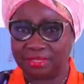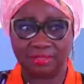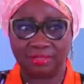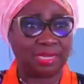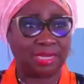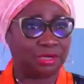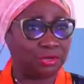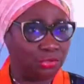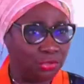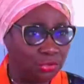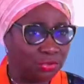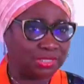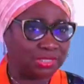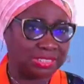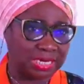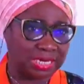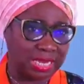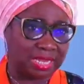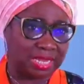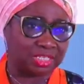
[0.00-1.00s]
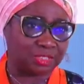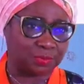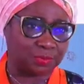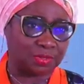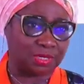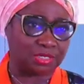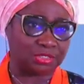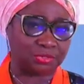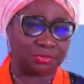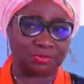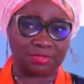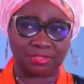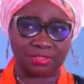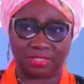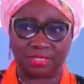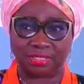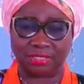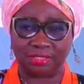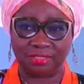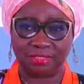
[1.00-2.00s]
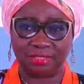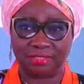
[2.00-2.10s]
that you, the diaspora, should see.